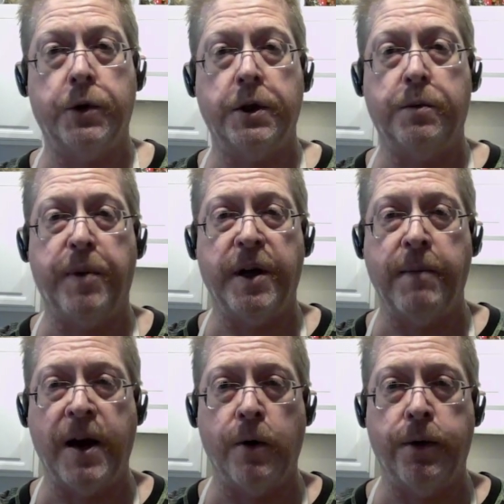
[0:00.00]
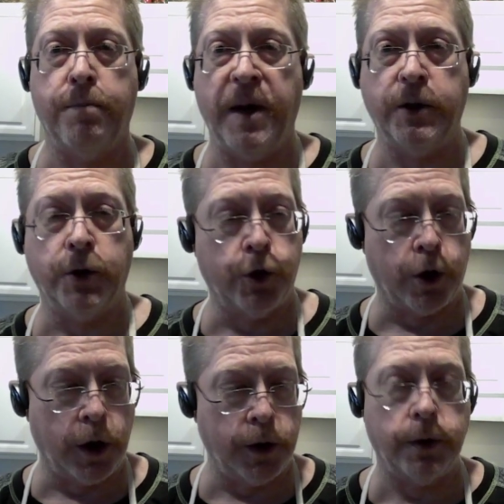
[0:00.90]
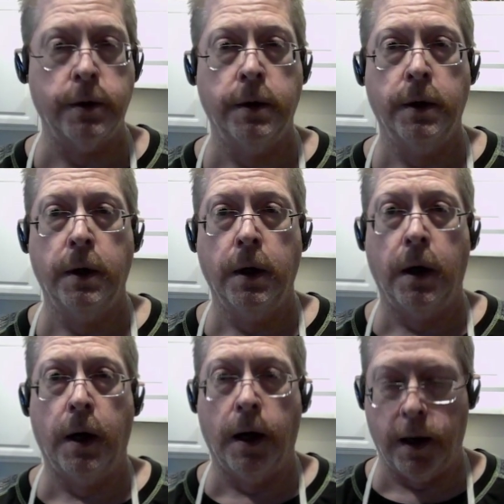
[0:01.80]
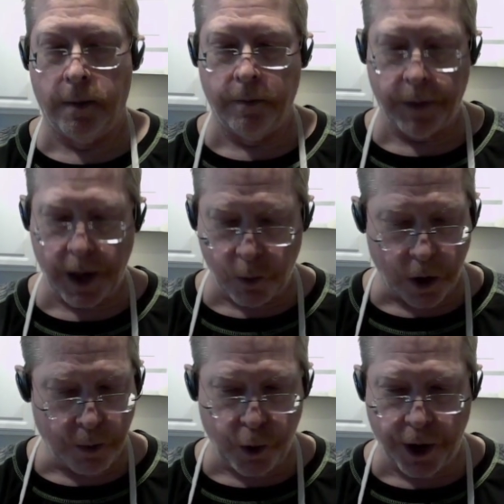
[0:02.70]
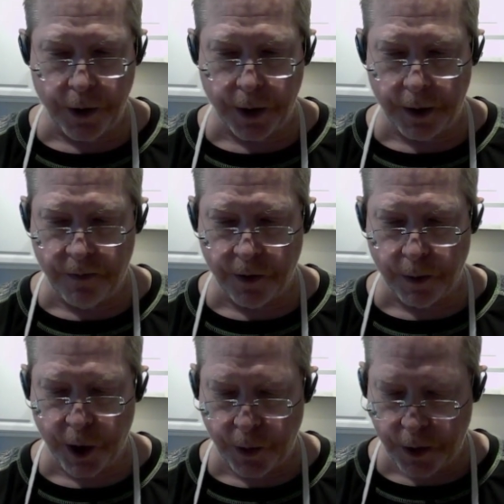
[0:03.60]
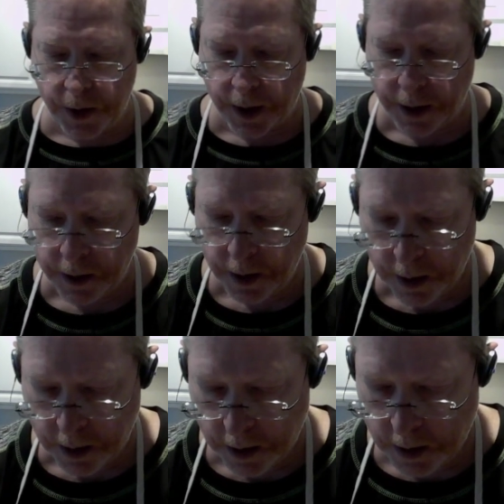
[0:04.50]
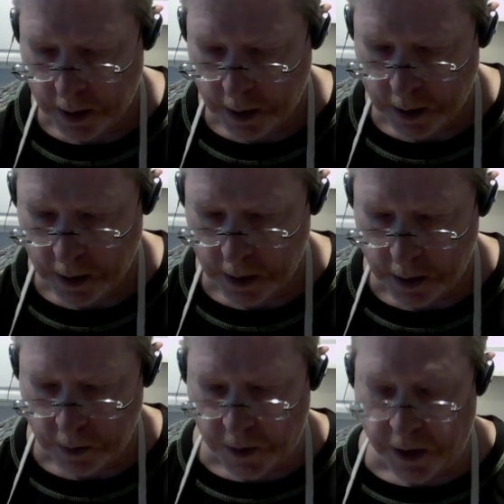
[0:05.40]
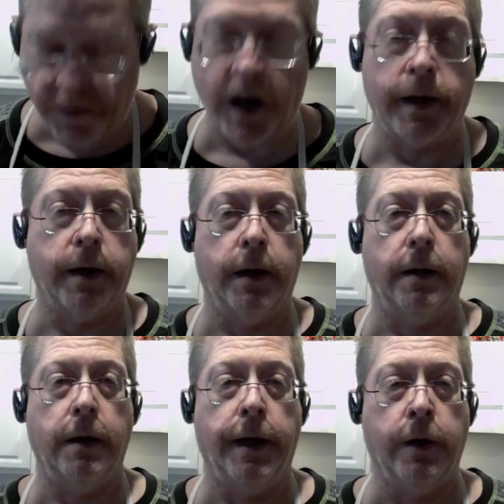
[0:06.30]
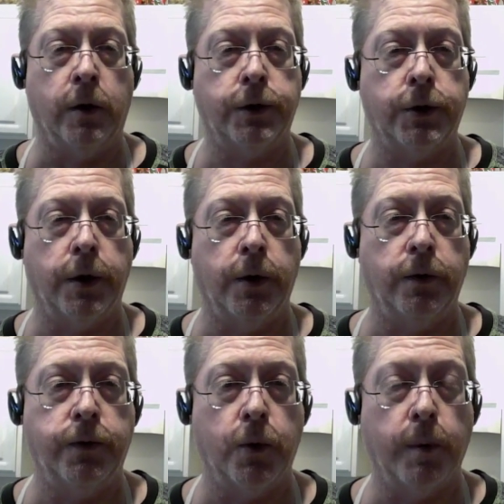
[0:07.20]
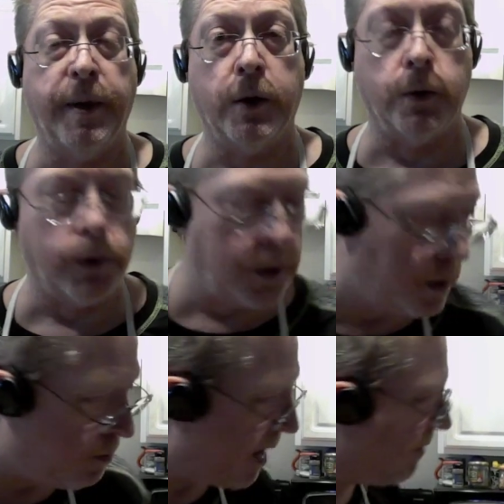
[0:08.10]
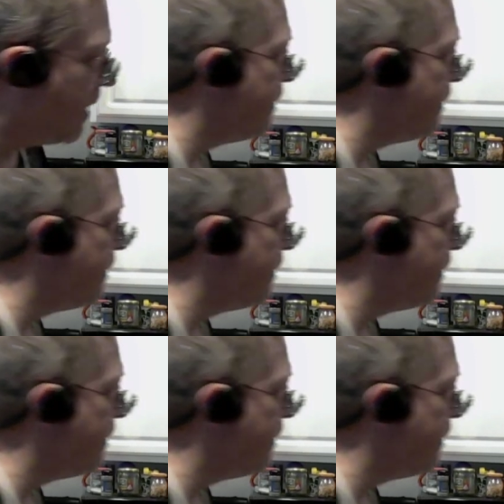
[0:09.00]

these big mouth mason jars. They work pretty good for both the vodka and also for pickles. Matter of fact,